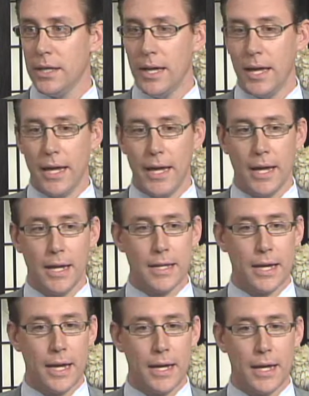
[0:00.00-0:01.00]

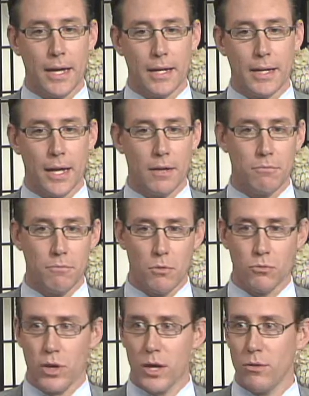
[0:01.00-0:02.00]
And I kind of
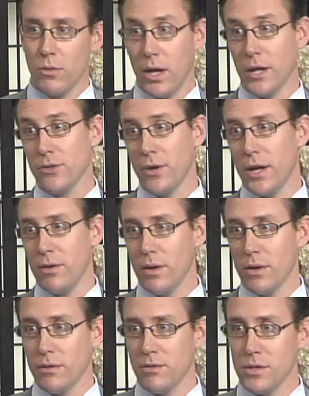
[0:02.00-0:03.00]
try to
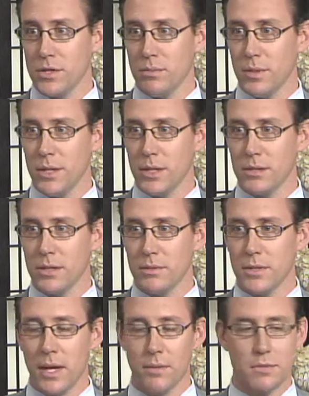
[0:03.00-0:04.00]
run an efficient meeting.
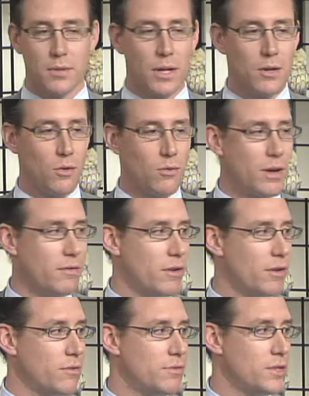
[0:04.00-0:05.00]
Sometimes when I don't run a
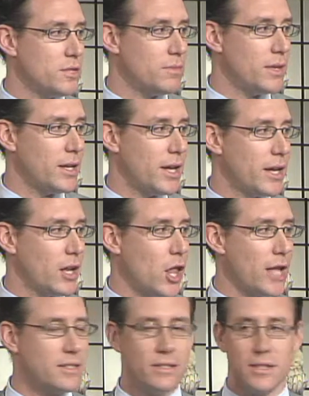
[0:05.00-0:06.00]
very efficient meeting, I get
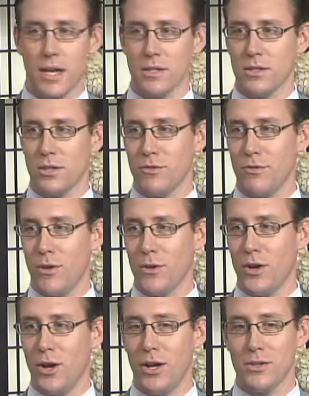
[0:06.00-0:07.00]
lots of texts and phone
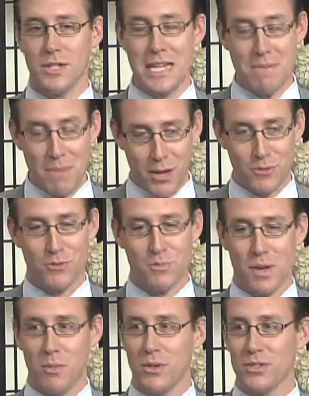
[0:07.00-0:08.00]
calls and emails from
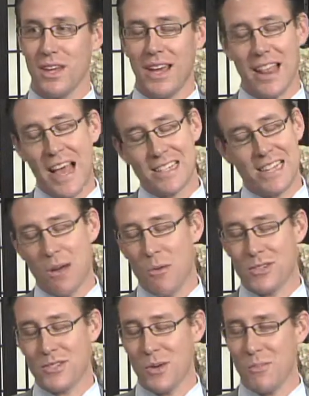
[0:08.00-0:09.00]
people saying last night
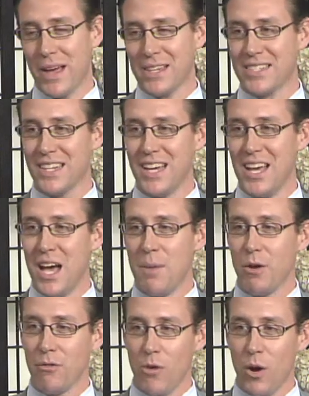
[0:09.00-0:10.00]
wasn't your best
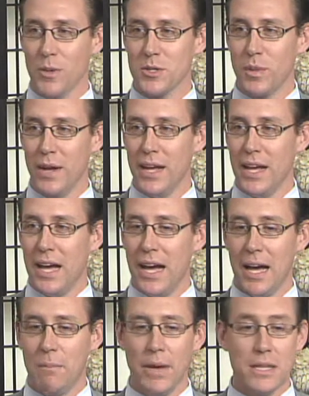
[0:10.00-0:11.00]
performance. But
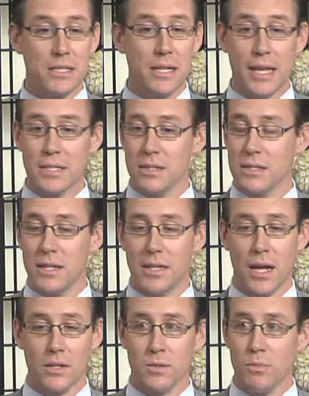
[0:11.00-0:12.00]
basically, as a city
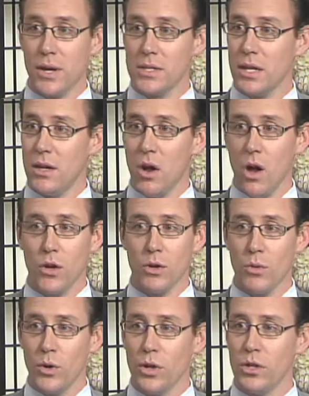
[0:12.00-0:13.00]
council president, all
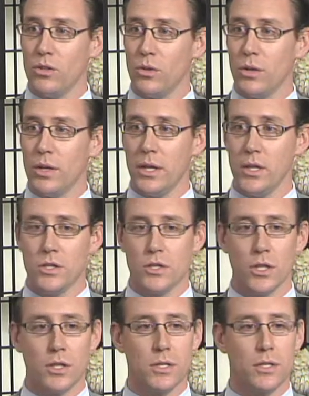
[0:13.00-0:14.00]
you're really doing is
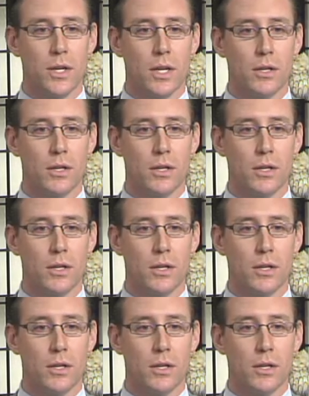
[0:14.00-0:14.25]
just